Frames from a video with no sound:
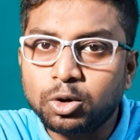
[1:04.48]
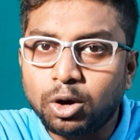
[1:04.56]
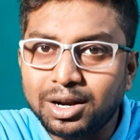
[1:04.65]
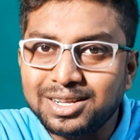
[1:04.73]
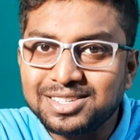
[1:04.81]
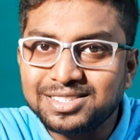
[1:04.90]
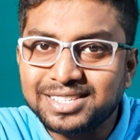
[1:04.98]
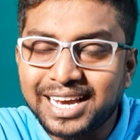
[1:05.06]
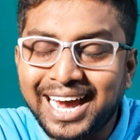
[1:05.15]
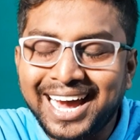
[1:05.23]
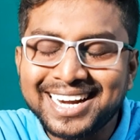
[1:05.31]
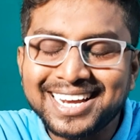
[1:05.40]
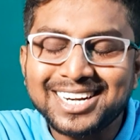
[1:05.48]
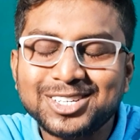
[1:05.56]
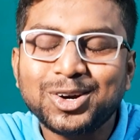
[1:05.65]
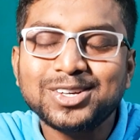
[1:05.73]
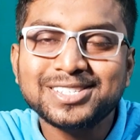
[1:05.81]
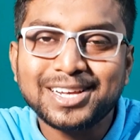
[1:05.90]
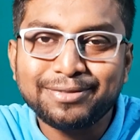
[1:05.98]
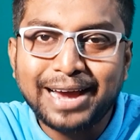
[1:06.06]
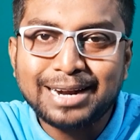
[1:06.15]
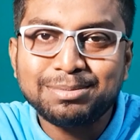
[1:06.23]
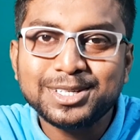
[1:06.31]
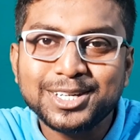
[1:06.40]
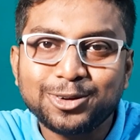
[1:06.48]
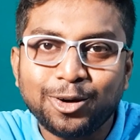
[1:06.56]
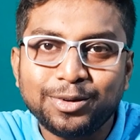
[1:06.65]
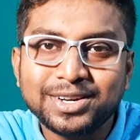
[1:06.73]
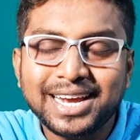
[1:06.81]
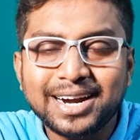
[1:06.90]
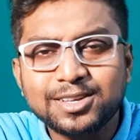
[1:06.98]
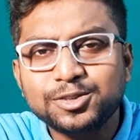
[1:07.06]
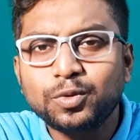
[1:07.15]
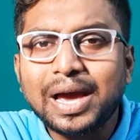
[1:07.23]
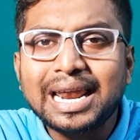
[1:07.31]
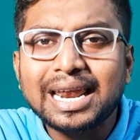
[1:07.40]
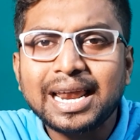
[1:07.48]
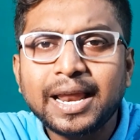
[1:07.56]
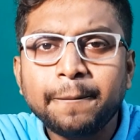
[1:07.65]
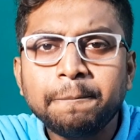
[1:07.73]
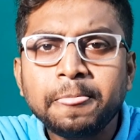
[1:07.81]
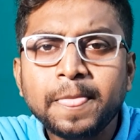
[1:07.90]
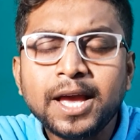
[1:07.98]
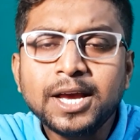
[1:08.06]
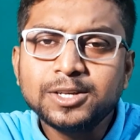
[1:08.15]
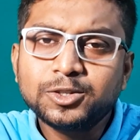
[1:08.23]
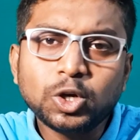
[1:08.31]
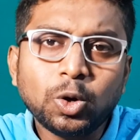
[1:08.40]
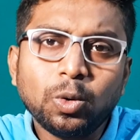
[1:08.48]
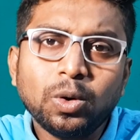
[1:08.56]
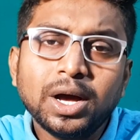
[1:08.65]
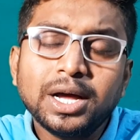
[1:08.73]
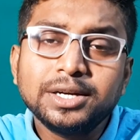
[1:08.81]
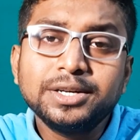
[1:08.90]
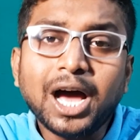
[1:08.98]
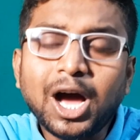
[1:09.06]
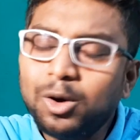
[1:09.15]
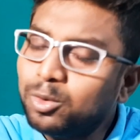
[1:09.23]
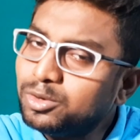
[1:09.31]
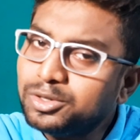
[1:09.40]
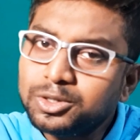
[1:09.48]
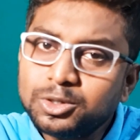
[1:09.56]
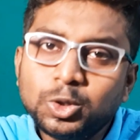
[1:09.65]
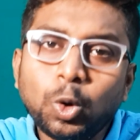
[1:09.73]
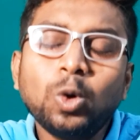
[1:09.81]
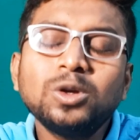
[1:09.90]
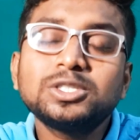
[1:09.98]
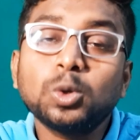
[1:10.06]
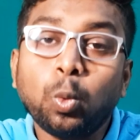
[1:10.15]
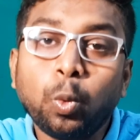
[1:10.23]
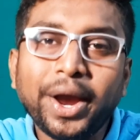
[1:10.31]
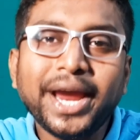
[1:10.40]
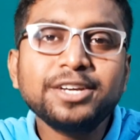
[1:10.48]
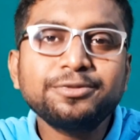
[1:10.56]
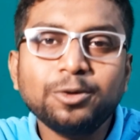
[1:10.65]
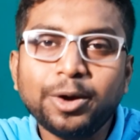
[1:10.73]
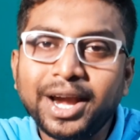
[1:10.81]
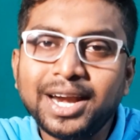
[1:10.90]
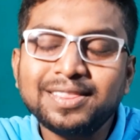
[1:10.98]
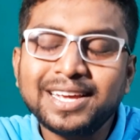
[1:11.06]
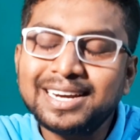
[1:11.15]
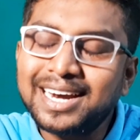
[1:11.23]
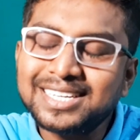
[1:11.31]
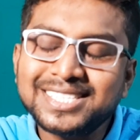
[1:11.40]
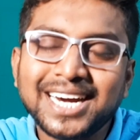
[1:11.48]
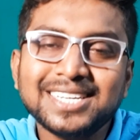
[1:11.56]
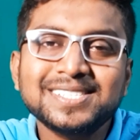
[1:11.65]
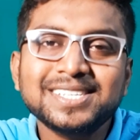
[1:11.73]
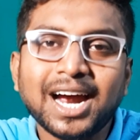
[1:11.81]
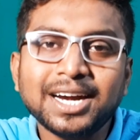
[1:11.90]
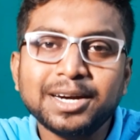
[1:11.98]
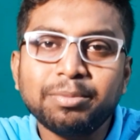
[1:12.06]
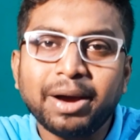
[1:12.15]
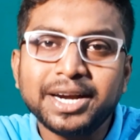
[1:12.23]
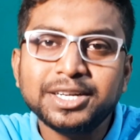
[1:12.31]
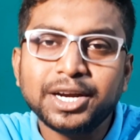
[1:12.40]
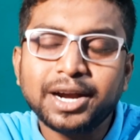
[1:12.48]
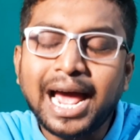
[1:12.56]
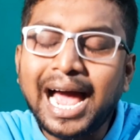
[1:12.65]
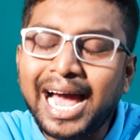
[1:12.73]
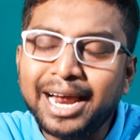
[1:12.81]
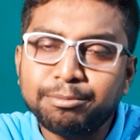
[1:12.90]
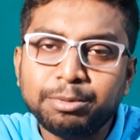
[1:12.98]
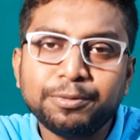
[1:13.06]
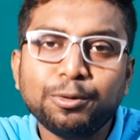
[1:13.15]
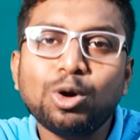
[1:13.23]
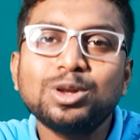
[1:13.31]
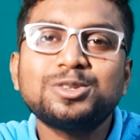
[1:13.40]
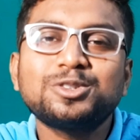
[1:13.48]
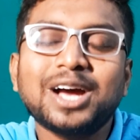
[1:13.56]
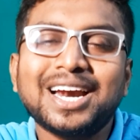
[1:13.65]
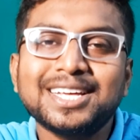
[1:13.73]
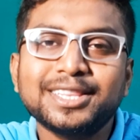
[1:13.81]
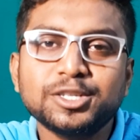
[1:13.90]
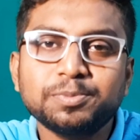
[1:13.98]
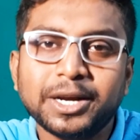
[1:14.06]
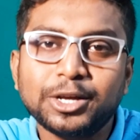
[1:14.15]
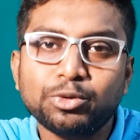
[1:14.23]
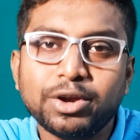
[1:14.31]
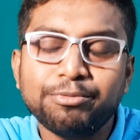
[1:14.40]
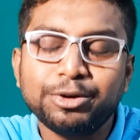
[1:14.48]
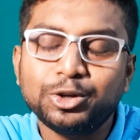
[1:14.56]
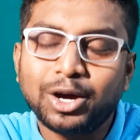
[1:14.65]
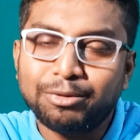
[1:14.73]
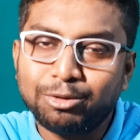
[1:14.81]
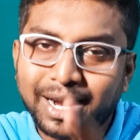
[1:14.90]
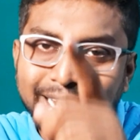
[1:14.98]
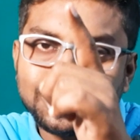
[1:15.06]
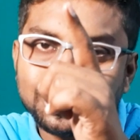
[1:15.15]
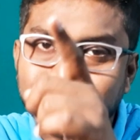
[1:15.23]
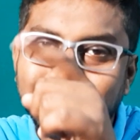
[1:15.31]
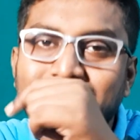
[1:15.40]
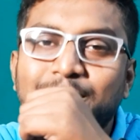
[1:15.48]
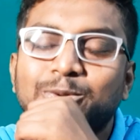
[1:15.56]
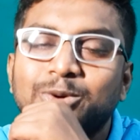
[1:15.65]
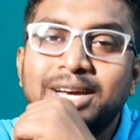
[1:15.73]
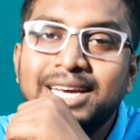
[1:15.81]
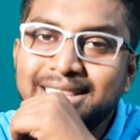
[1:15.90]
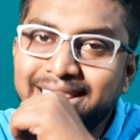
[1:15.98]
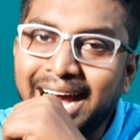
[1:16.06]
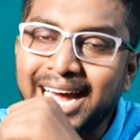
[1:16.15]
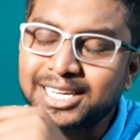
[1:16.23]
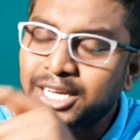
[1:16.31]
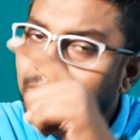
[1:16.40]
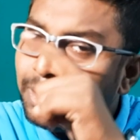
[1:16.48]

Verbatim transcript: colleges and get yourself admitted over there as well. So now don't wait for anything let's get started my dear and before starting this particular video I would like to tell you that